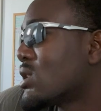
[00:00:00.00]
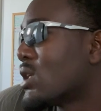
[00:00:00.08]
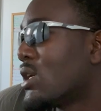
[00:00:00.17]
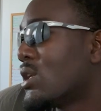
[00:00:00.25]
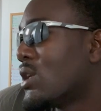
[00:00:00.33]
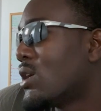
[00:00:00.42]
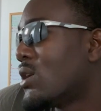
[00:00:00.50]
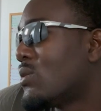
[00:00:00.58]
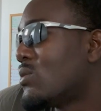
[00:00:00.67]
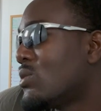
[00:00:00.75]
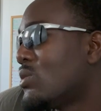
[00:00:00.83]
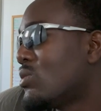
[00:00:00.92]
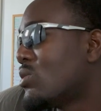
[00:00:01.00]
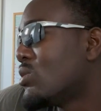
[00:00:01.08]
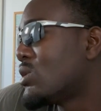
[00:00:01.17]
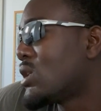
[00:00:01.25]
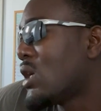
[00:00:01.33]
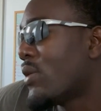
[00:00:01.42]
and we'll
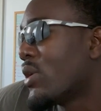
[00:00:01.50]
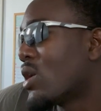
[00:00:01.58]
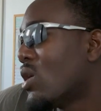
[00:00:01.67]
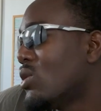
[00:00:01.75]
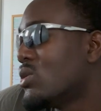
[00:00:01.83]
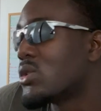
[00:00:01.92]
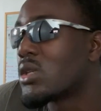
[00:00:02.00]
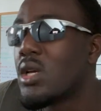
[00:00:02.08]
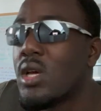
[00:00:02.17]
see how it goes.